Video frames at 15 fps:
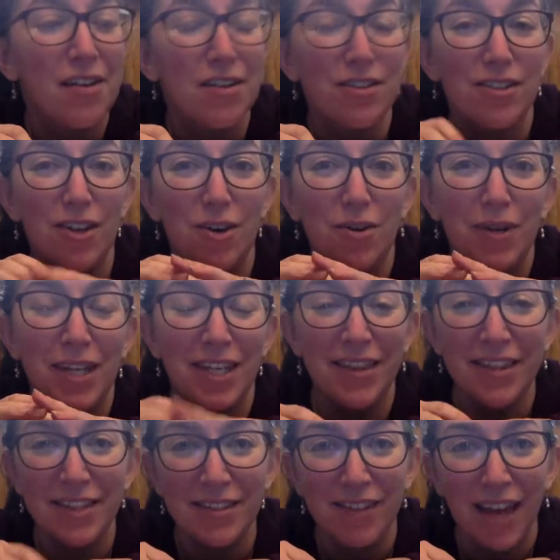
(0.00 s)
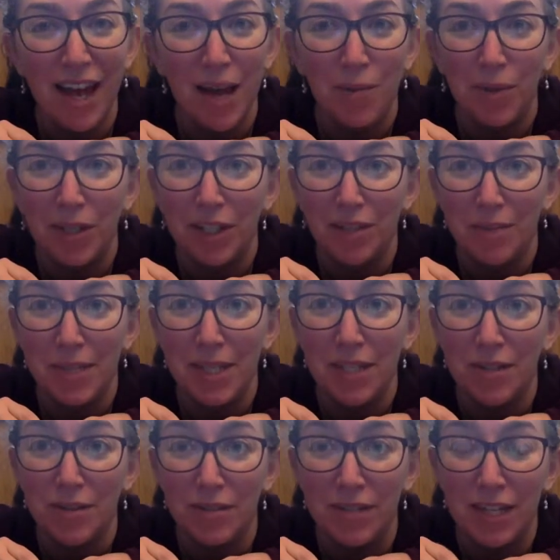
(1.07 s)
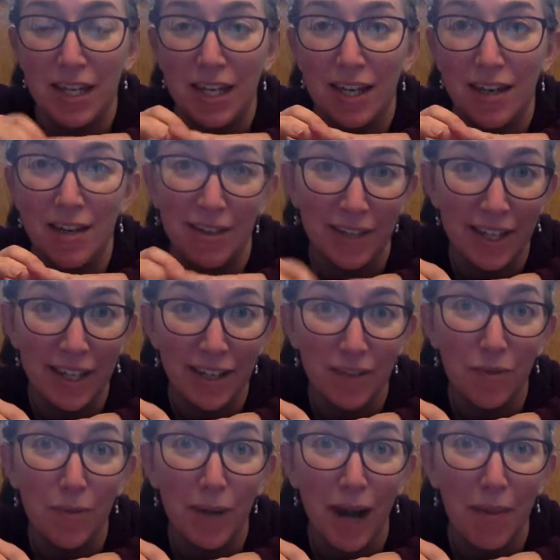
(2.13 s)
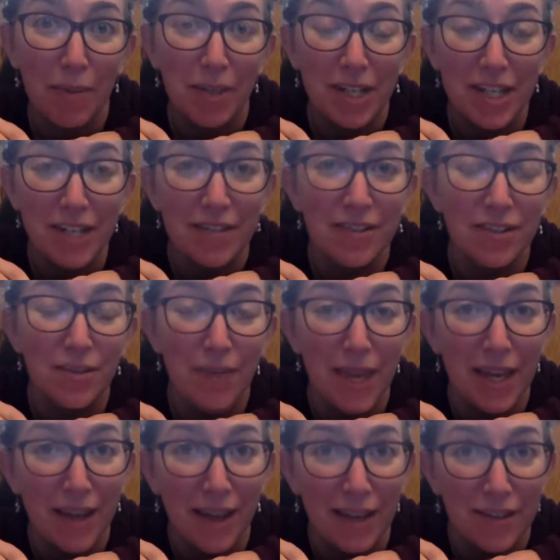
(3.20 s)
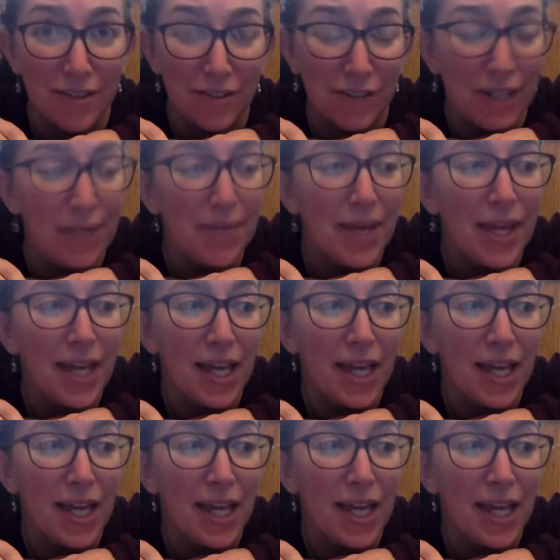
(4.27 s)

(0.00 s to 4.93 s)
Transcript: So in this lab we're going to be using colligative properties to make ice cream